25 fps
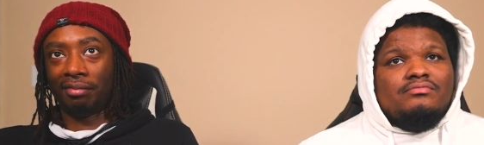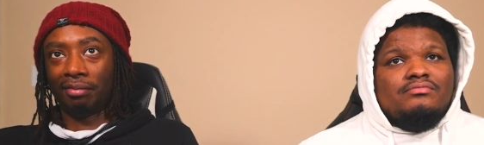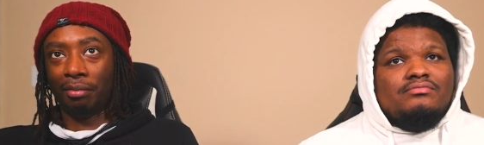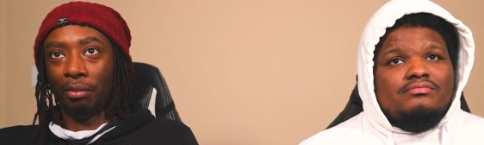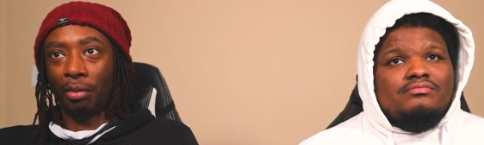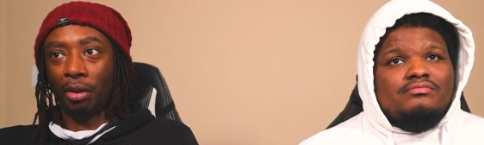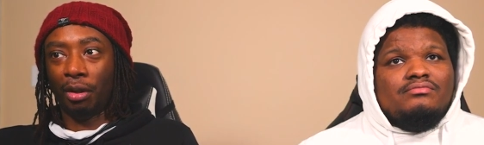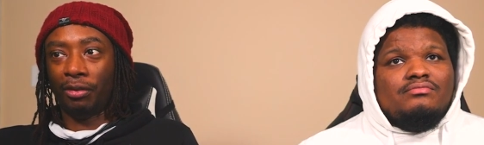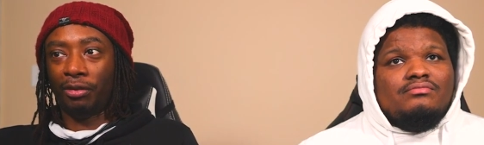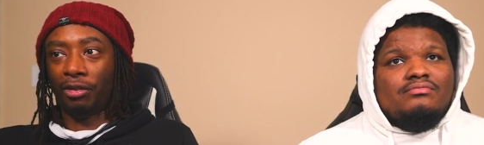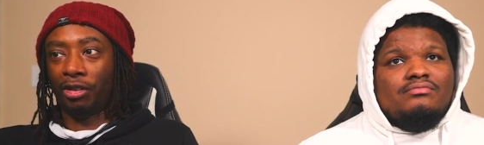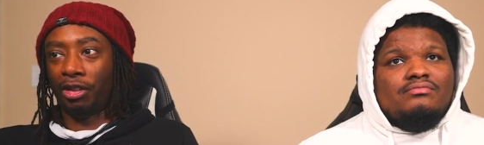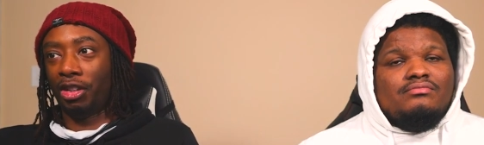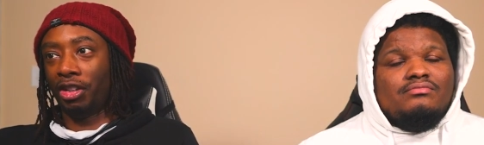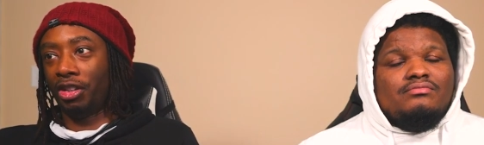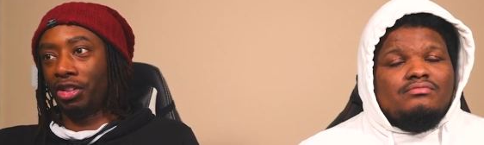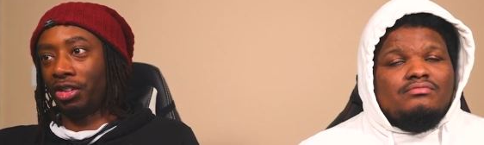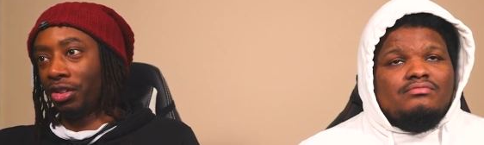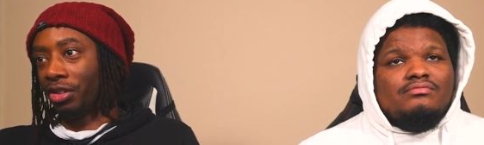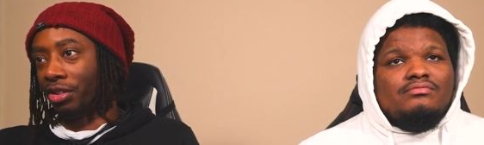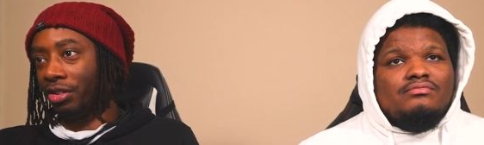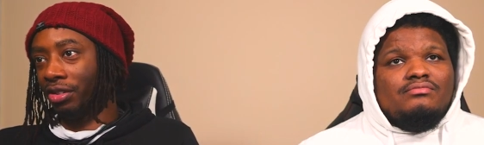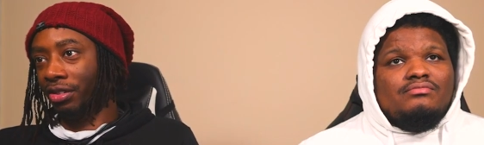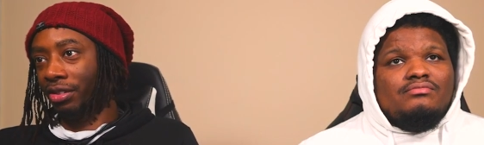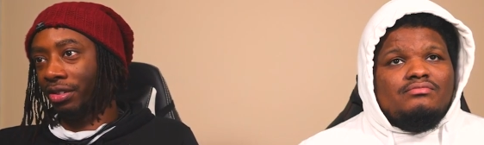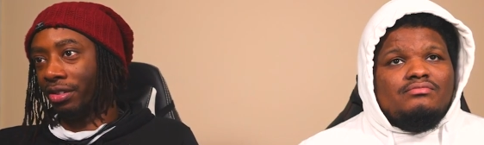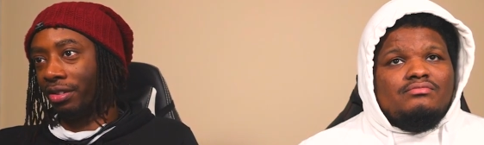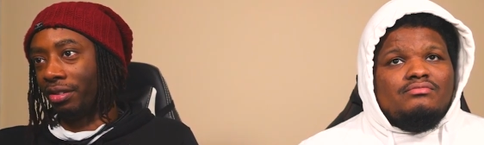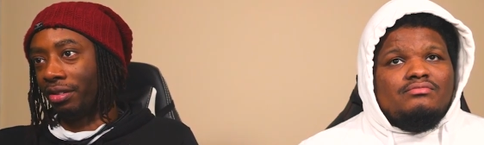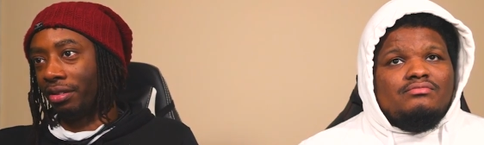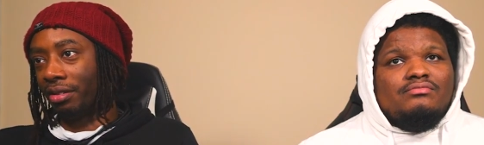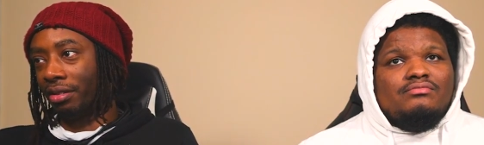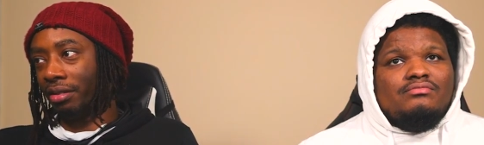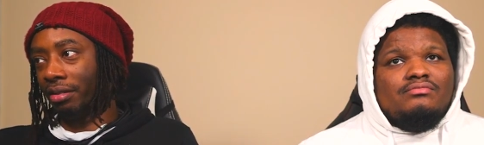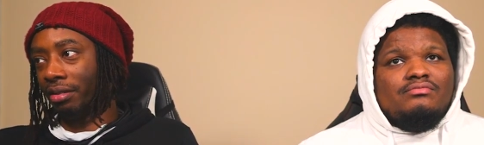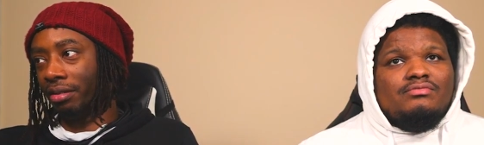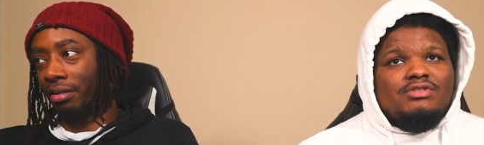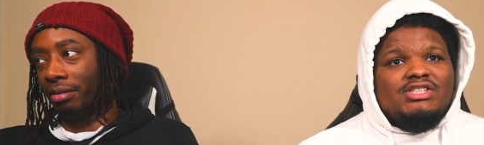Speaker 1: But for desserts.
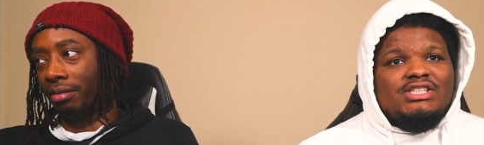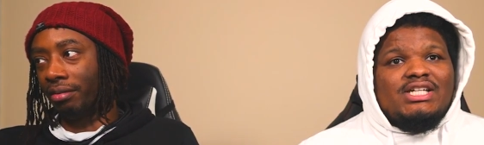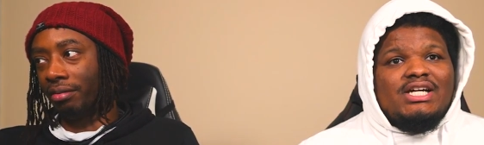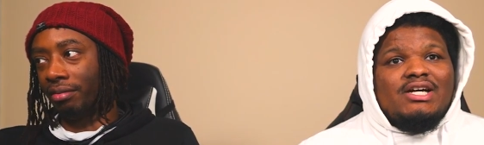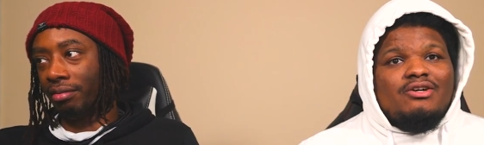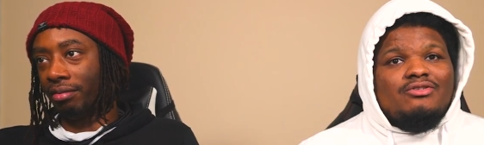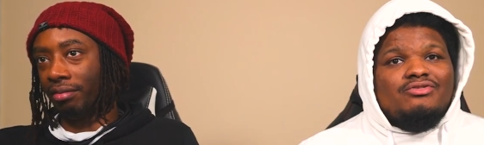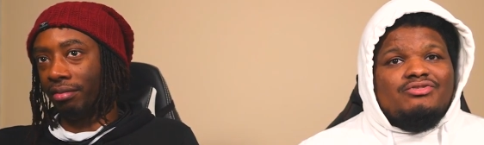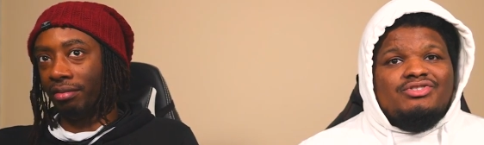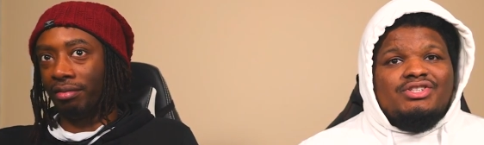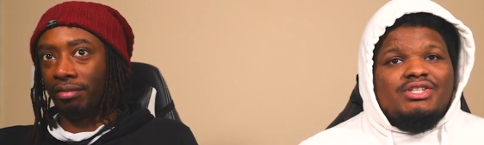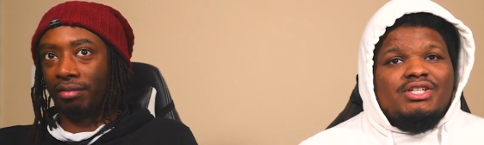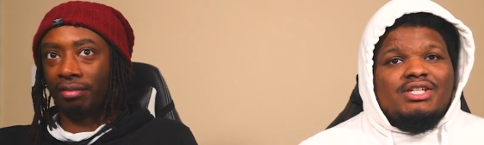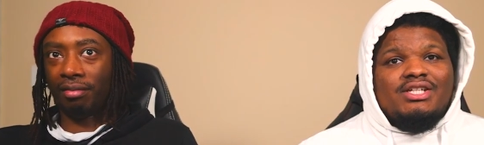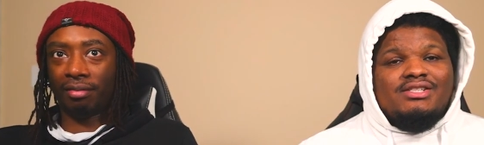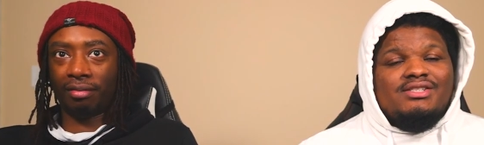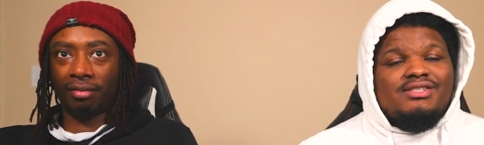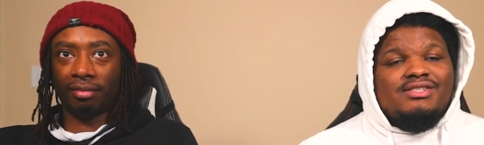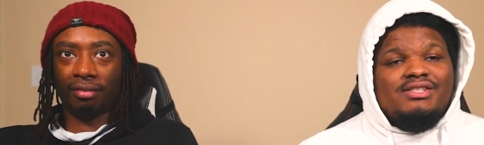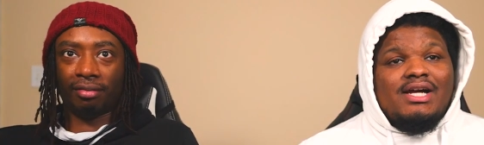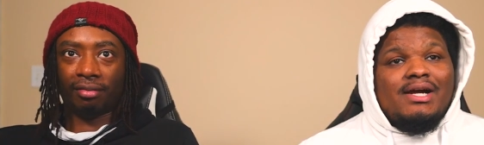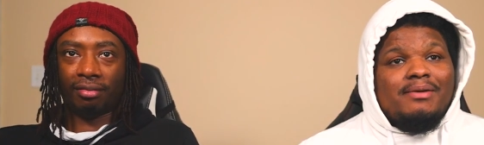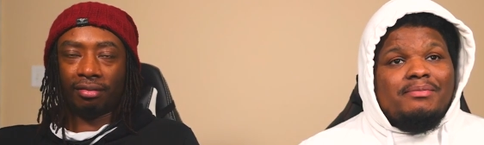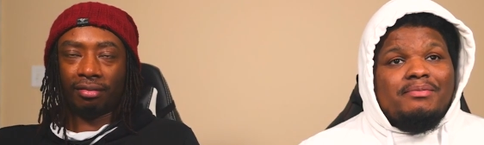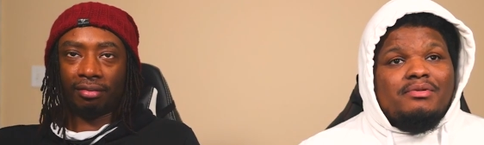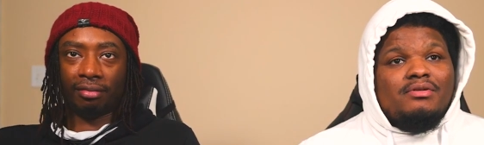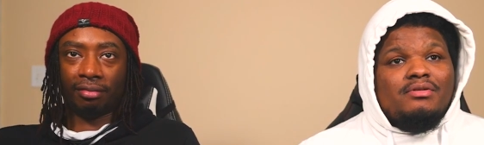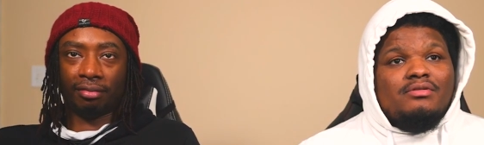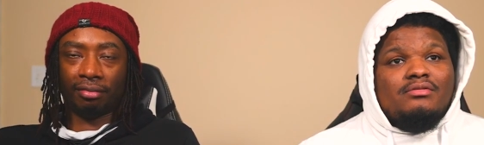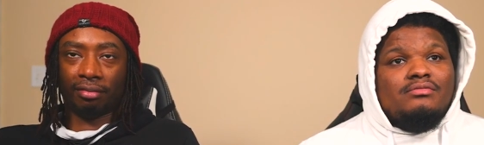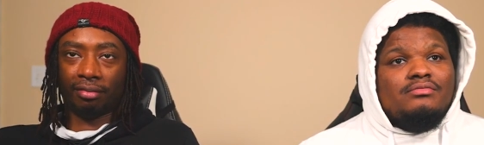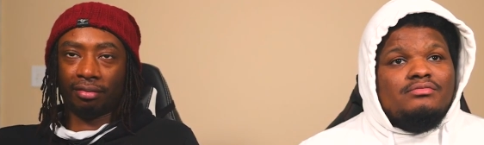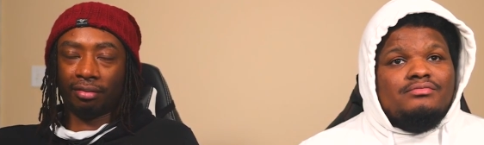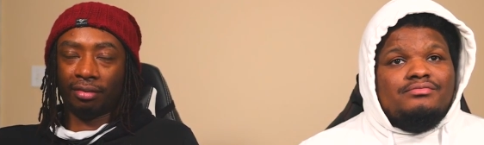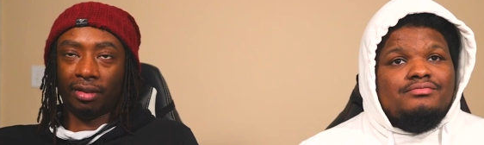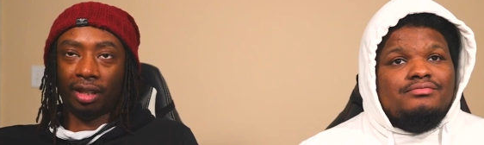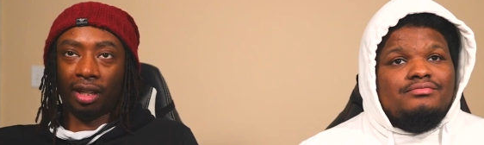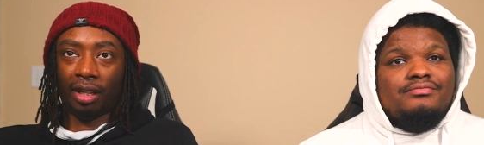
Speaker 2: So I don't see her stopping.
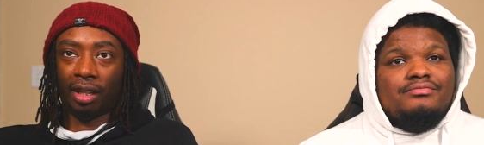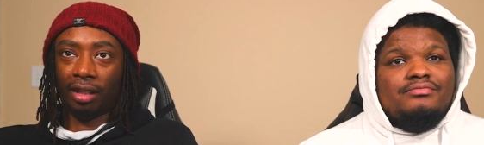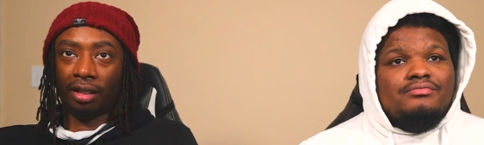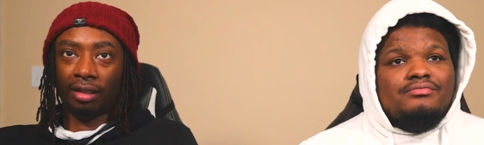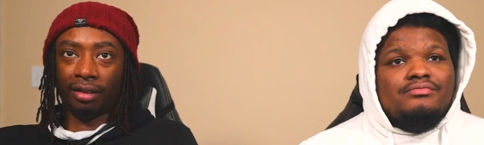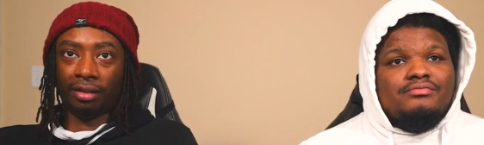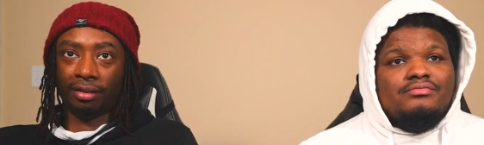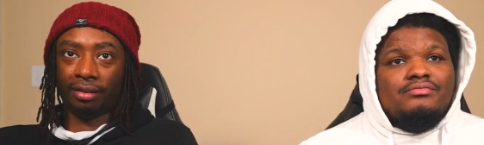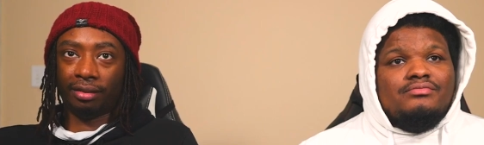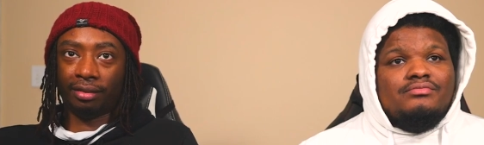Nah.